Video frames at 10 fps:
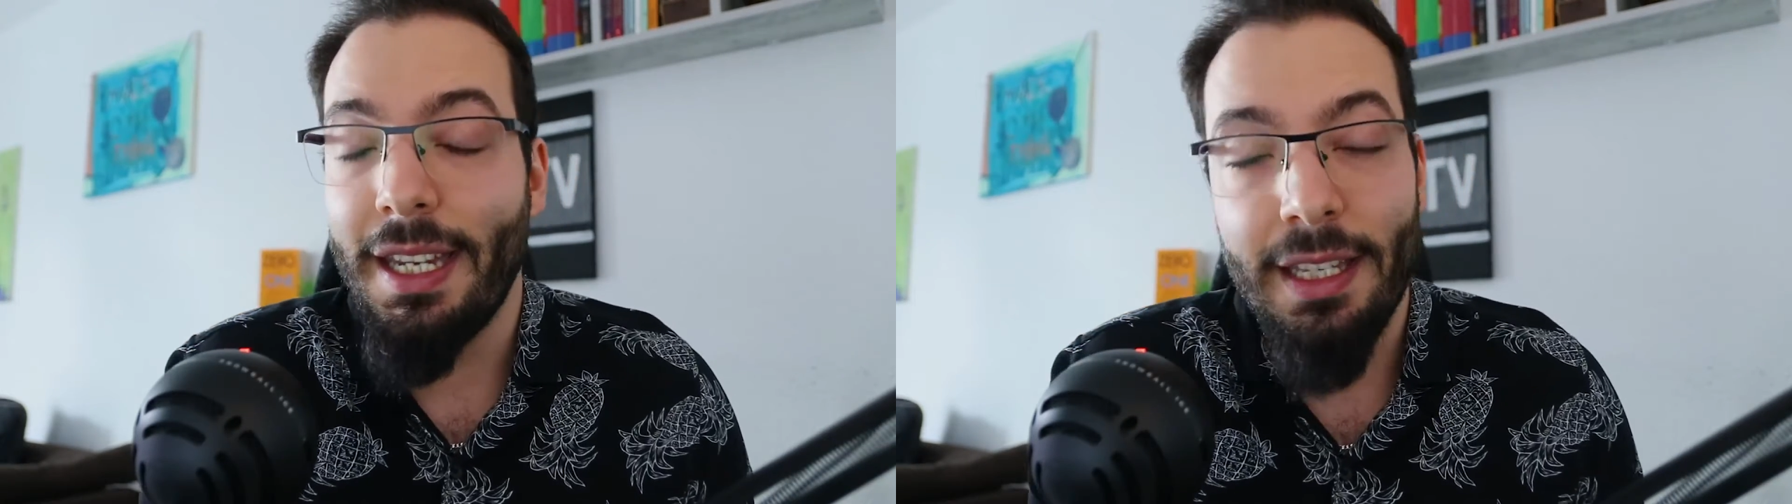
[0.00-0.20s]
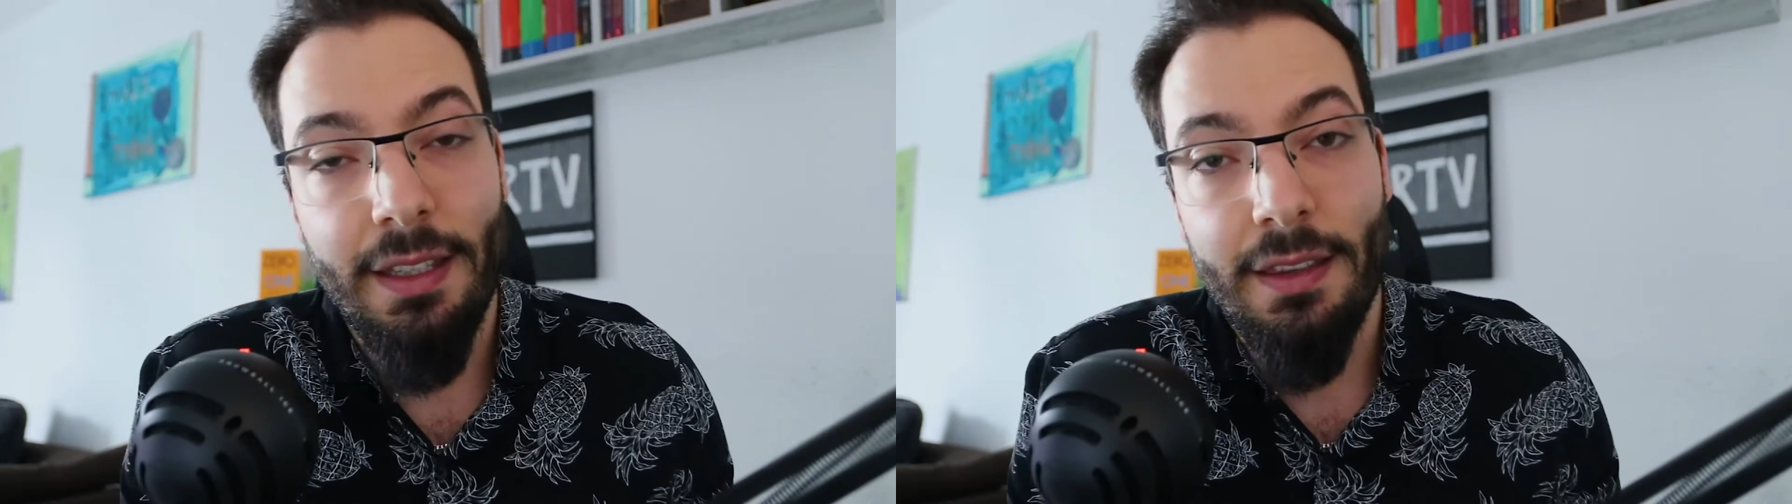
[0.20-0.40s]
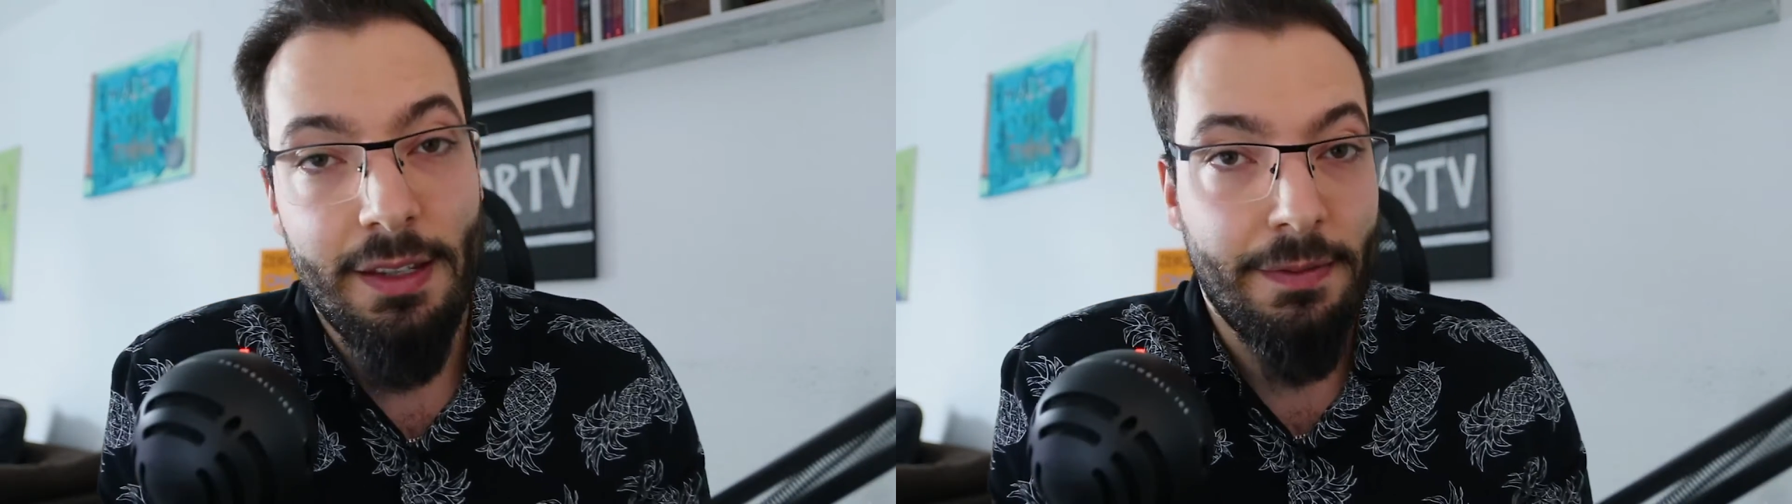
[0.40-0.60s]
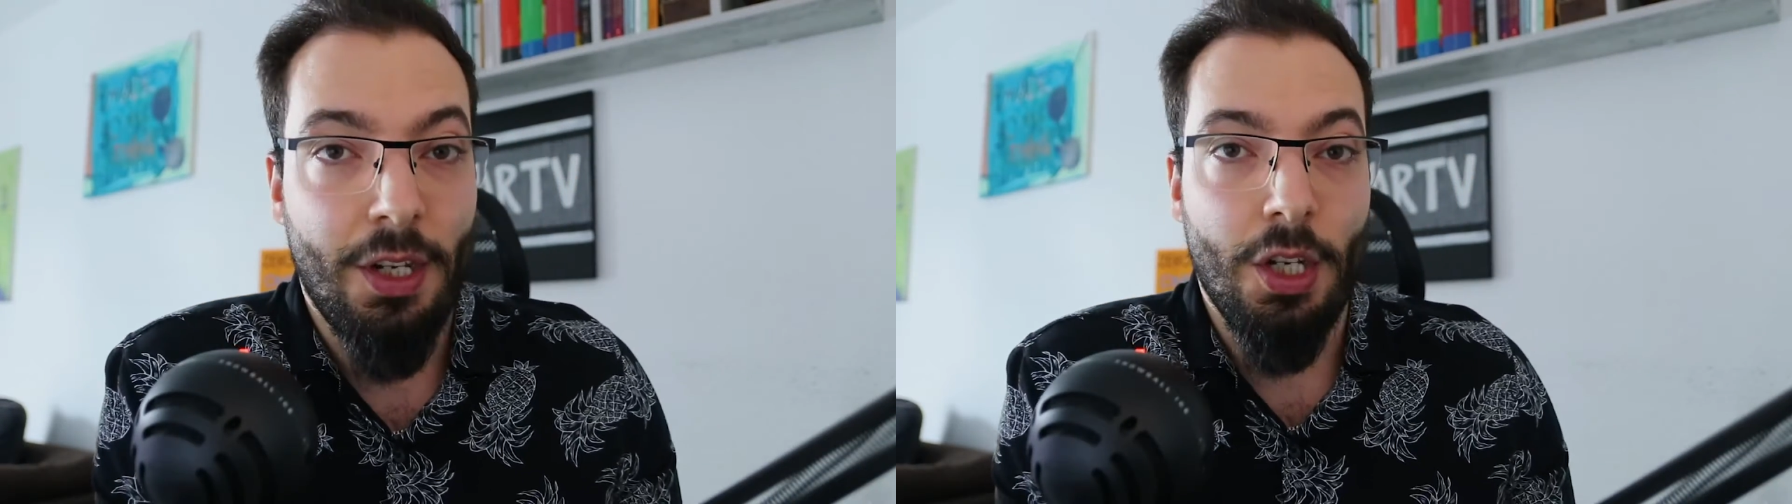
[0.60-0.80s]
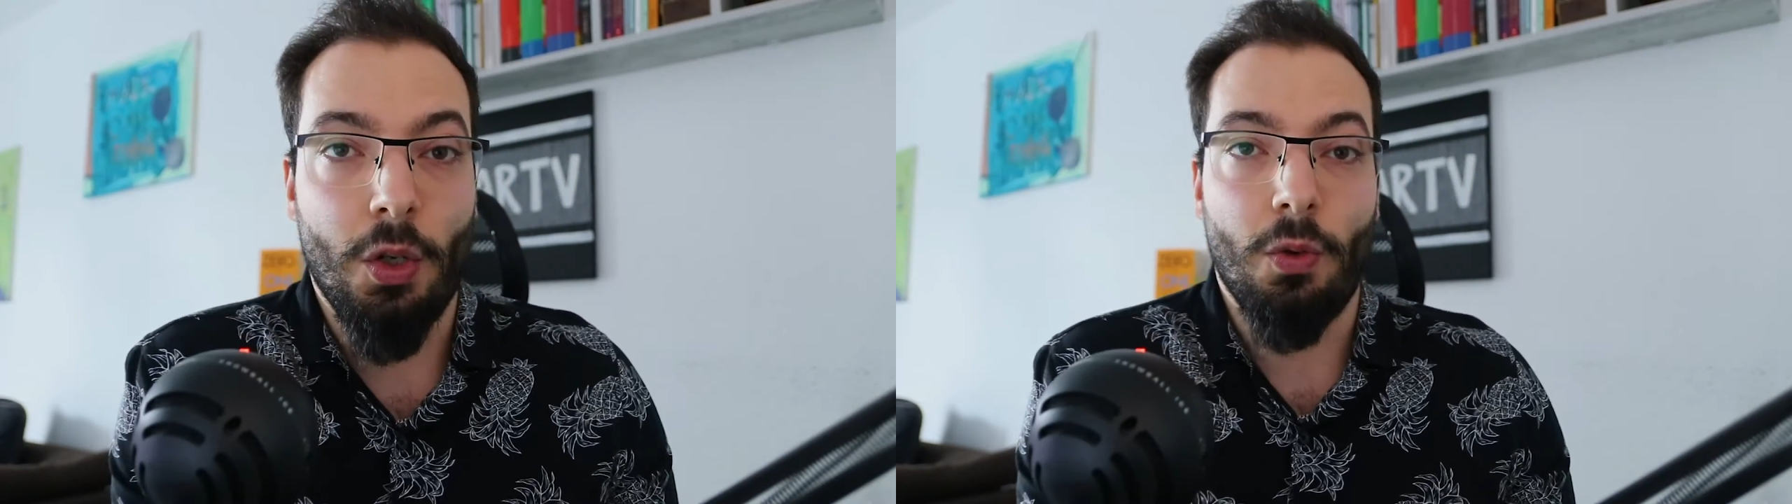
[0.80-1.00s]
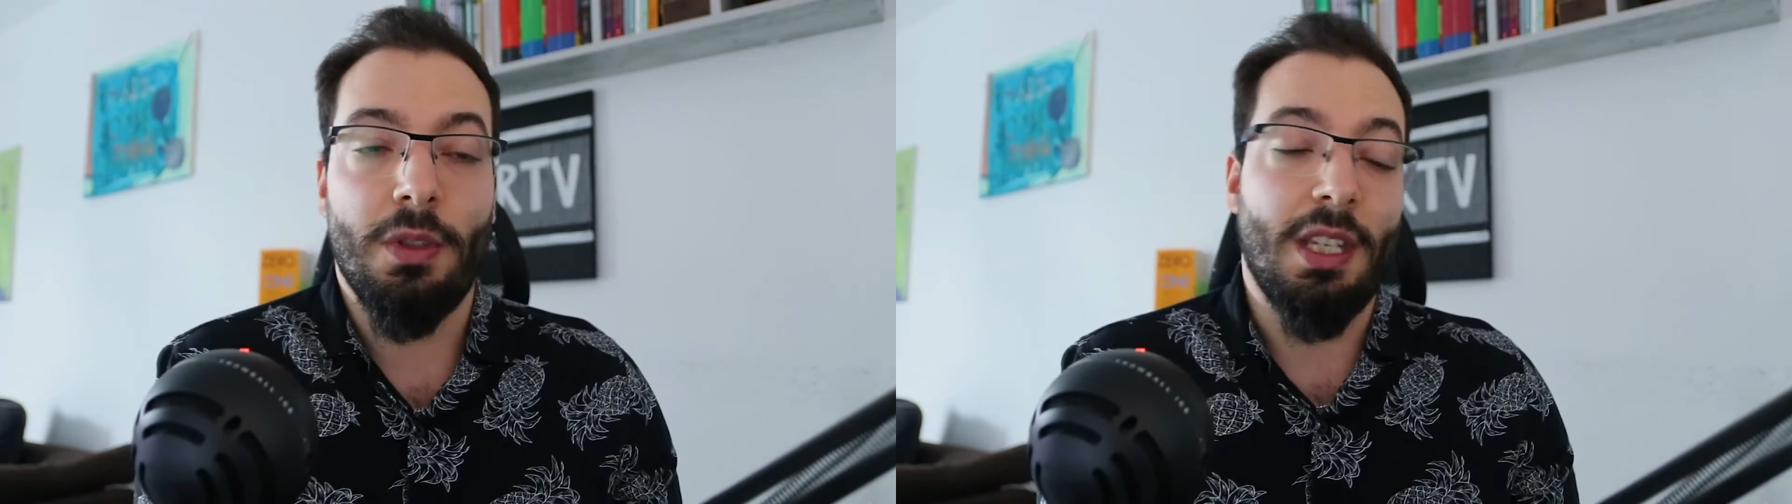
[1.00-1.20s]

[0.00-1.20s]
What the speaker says: it in this video.